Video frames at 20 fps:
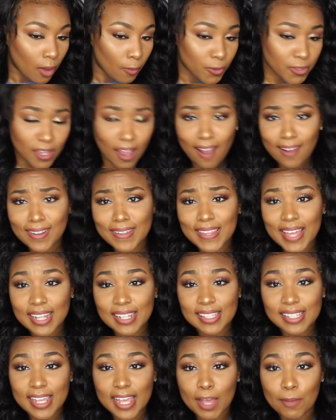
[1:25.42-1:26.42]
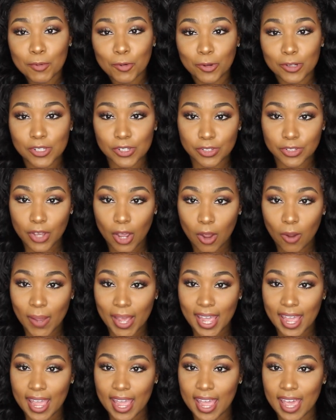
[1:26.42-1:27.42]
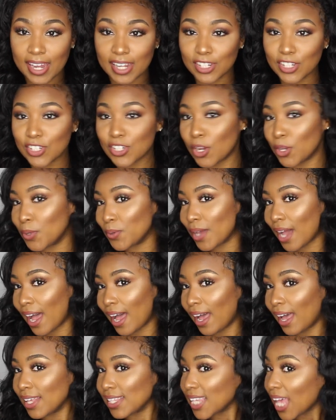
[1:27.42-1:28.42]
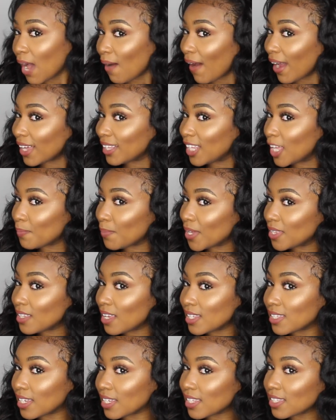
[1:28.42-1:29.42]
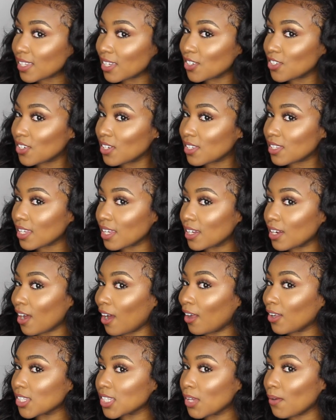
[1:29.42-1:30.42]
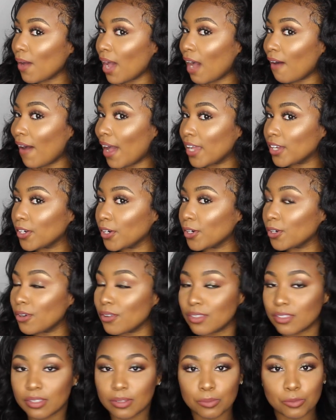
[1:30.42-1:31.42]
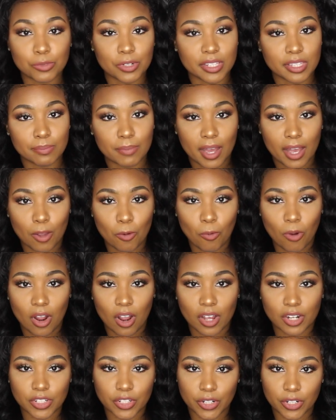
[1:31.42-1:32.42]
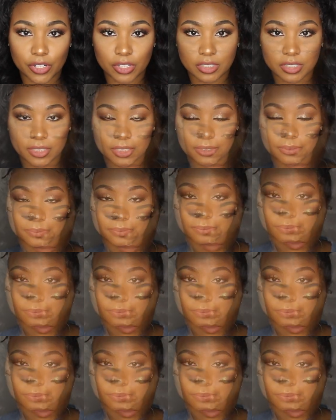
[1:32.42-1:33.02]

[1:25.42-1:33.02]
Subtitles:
with all of that said, I'm going to go ahead and show you guys how I clip in these extensions and also how I curl them with my wand curler.